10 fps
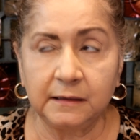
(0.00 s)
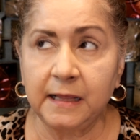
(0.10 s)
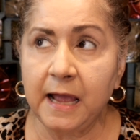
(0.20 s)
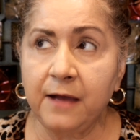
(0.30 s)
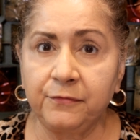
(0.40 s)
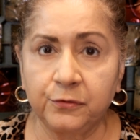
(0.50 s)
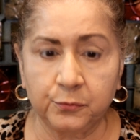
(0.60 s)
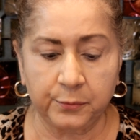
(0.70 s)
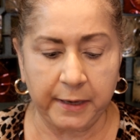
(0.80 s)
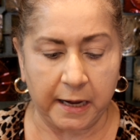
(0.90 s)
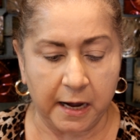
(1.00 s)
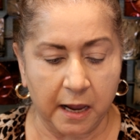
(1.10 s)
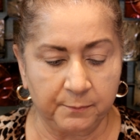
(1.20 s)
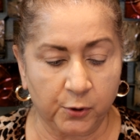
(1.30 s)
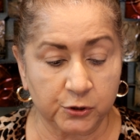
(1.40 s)
they have three.
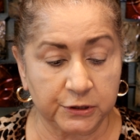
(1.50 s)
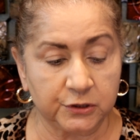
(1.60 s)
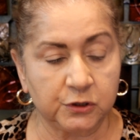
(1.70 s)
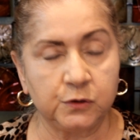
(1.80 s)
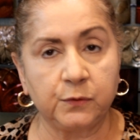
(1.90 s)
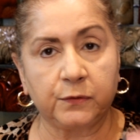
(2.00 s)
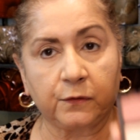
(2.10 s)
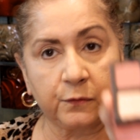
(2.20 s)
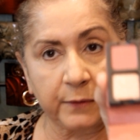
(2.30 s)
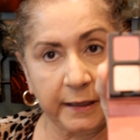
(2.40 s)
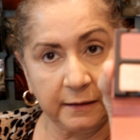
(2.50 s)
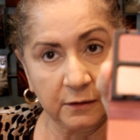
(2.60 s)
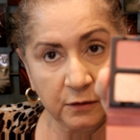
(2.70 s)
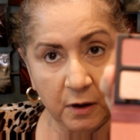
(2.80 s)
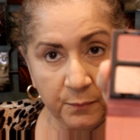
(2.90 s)
I purchased two of the three. Look how